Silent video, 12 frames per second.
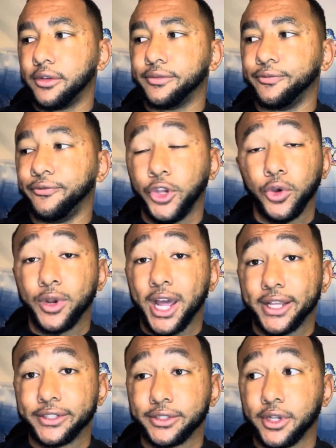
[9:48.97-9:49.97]
viewed
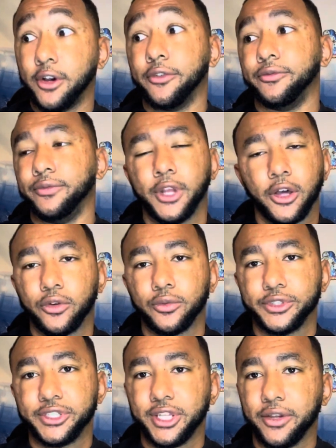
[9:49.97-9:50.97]
as another
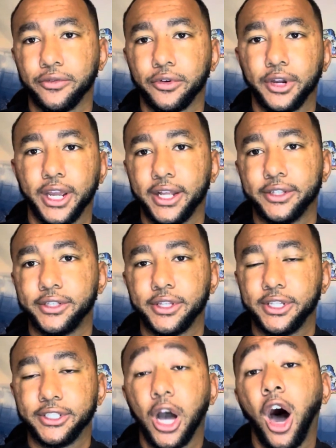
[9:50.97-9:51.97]
receiver into
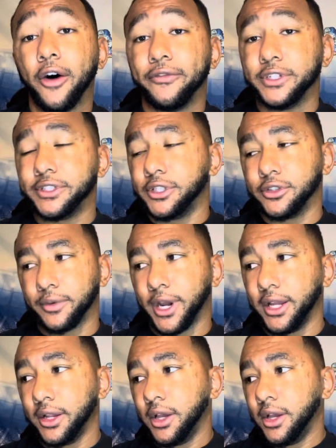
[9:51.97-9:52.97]
these offenses, right?